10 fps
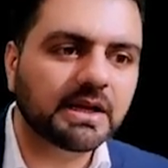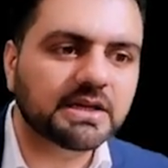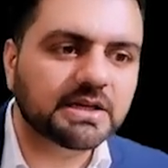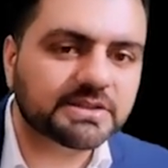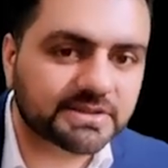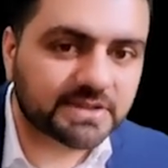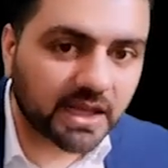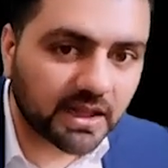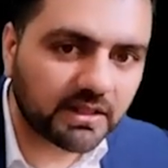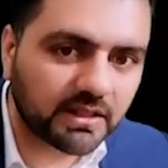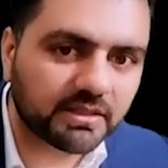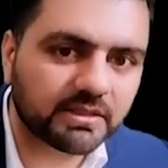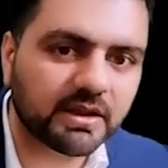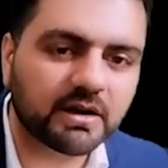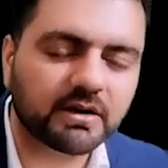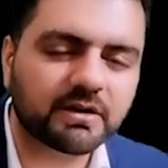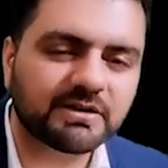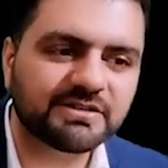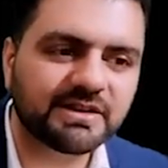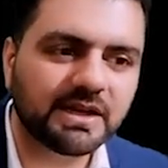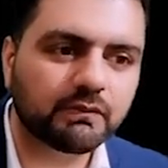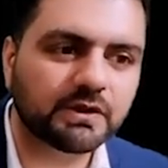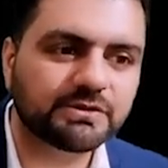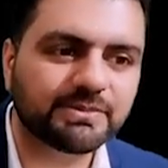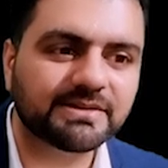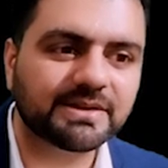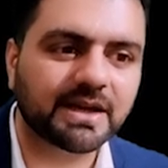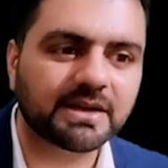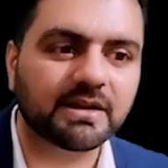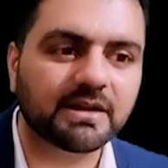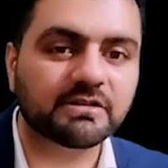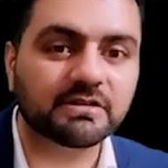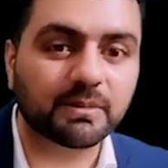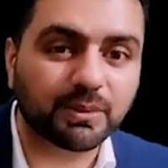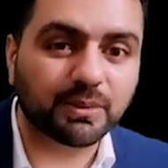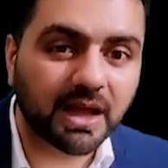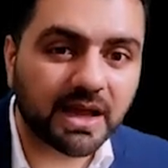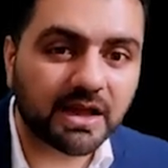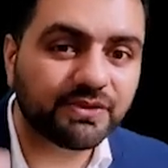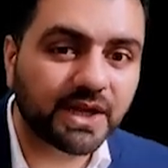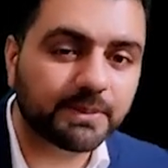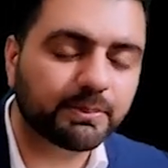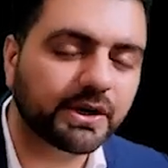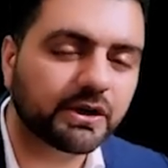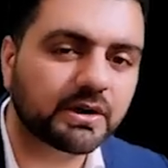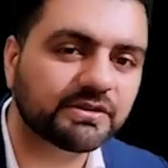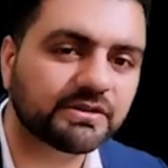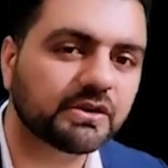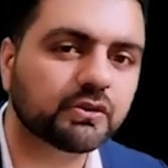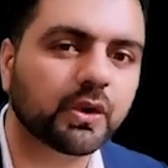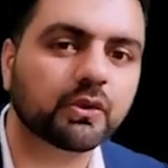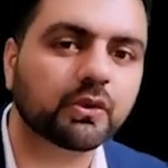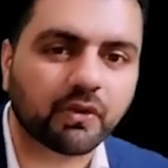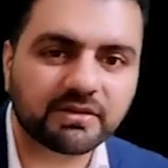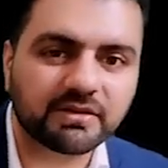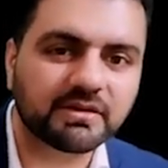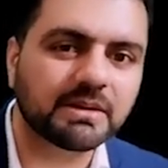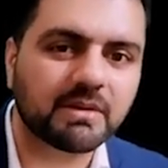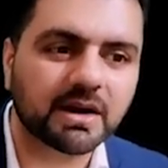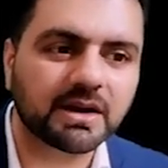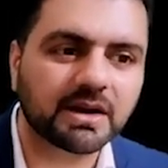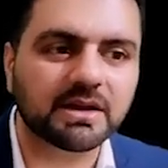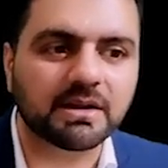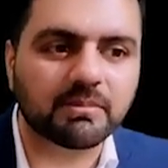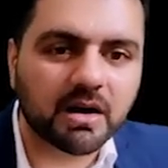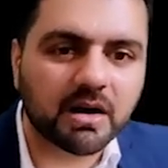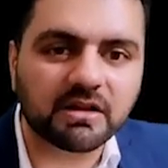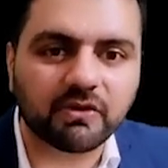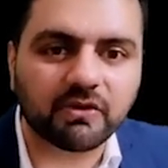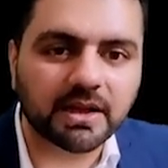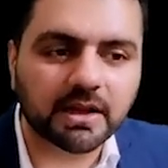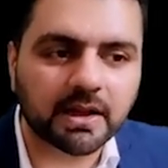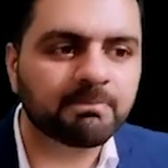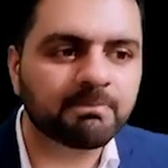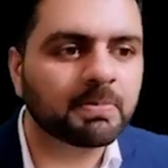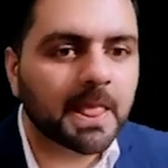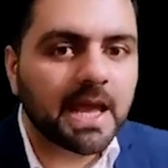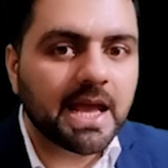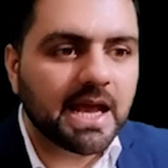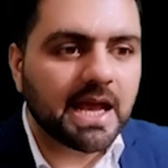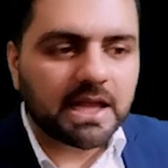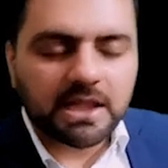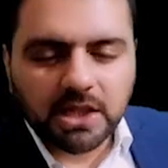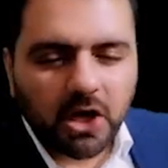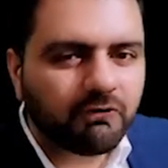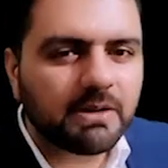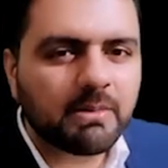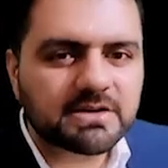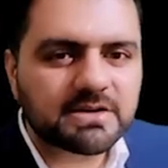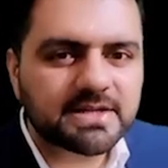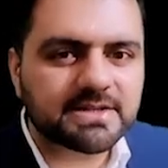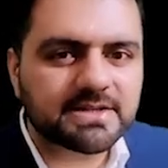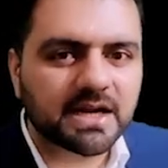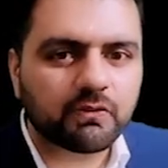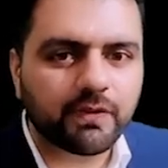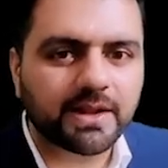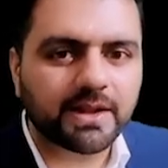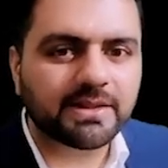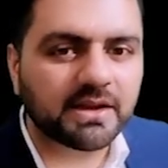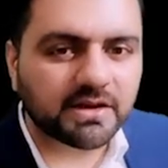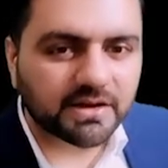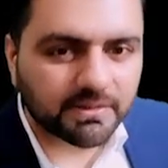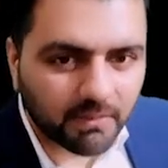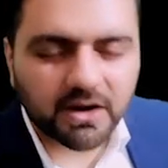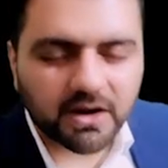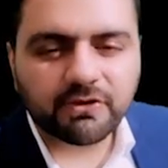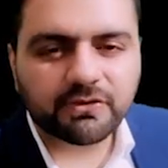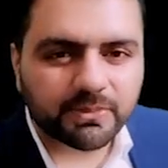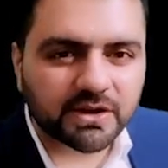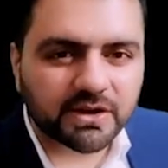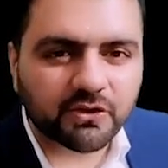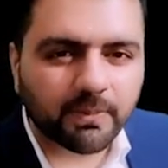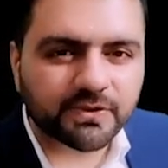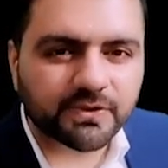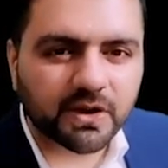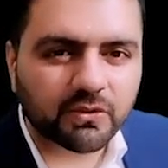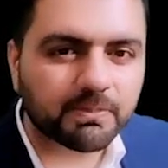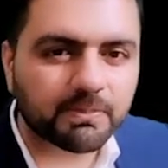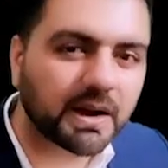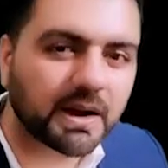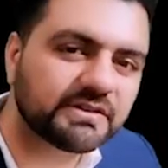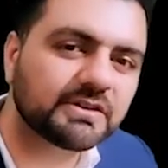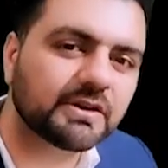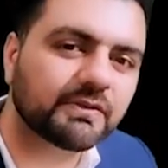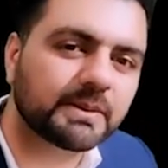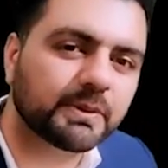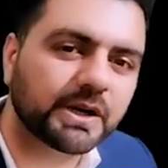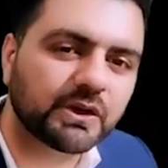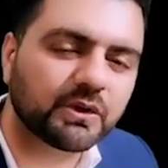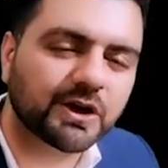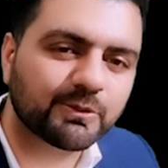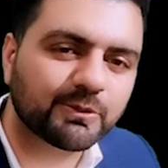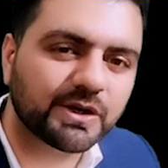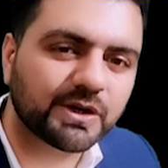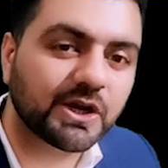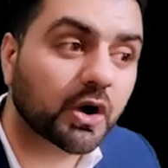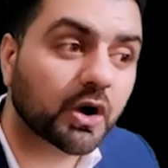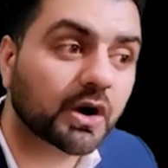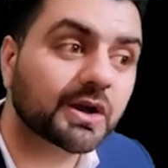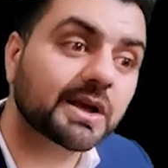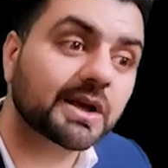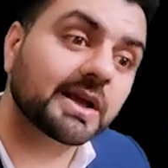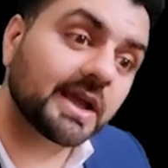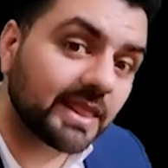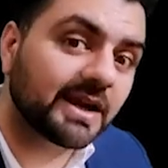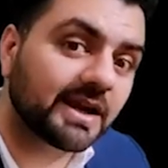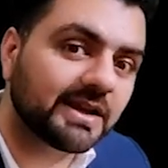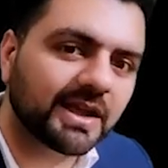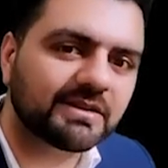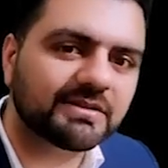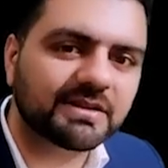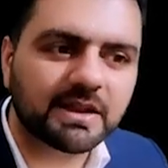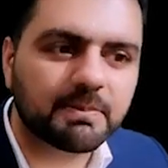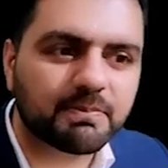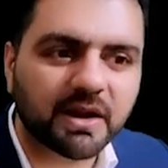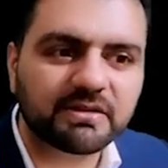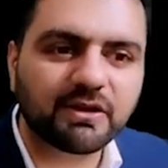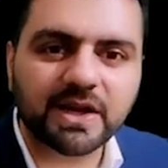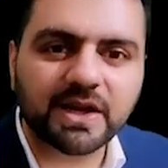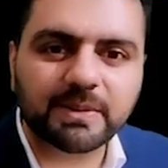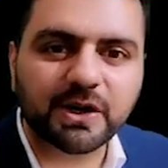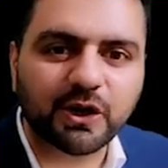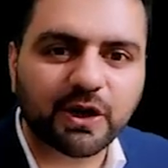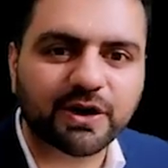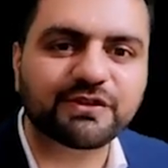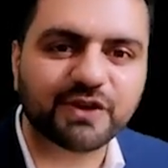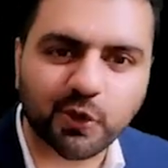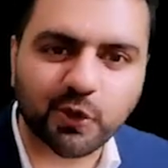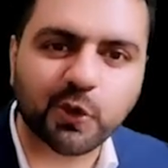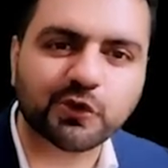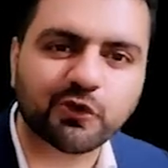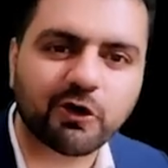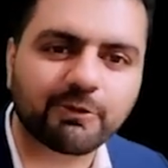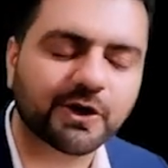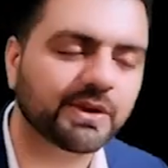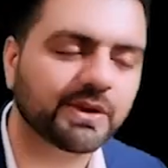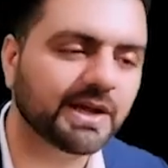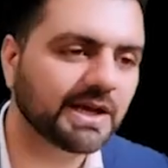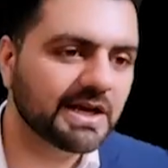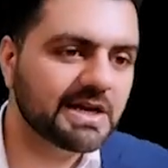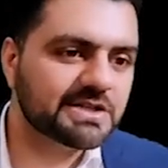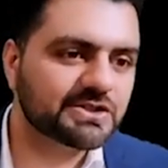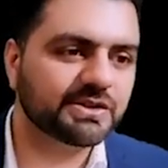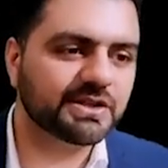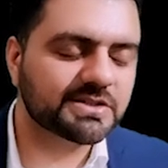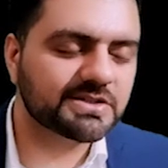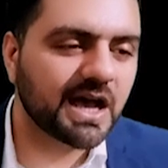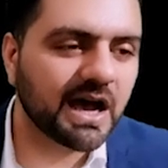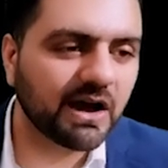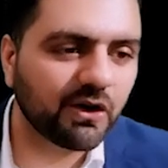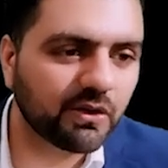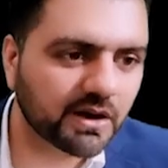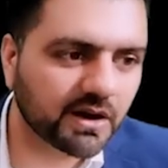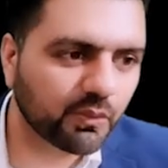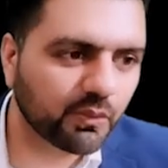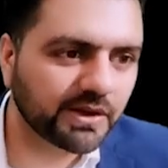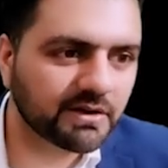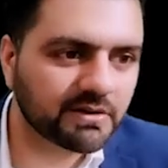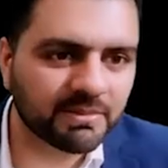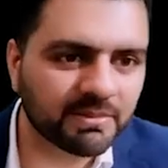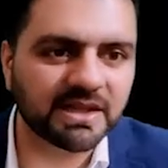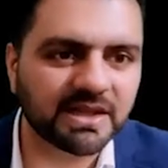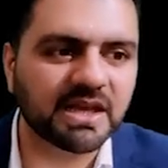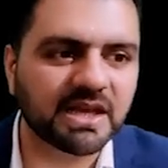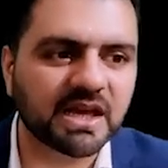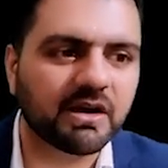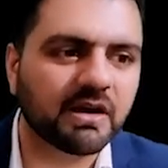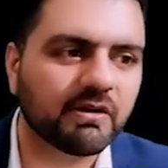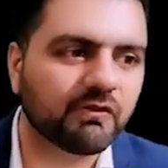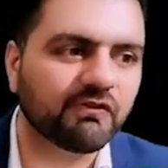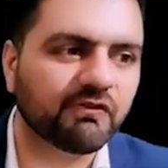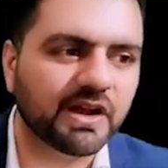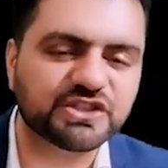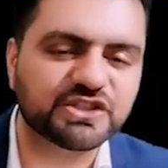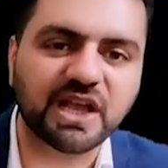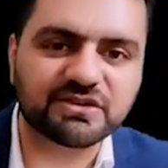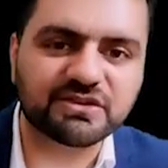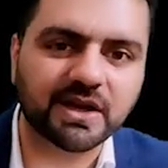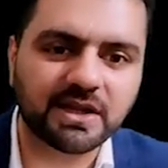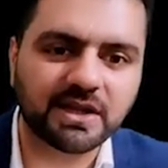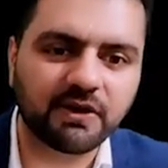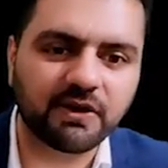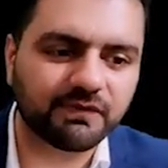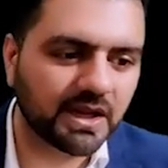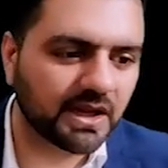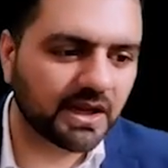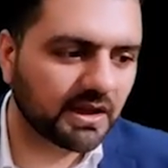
sell their currency, which means that their supply of that particular currency is going to rise in the market, the demand is falling. Law of demand says that when the demand of something drops down, the prices of that particular commodity, or in that case the prices of that particular currency, are going to drop down. So this is how we determine the exchange rate. If the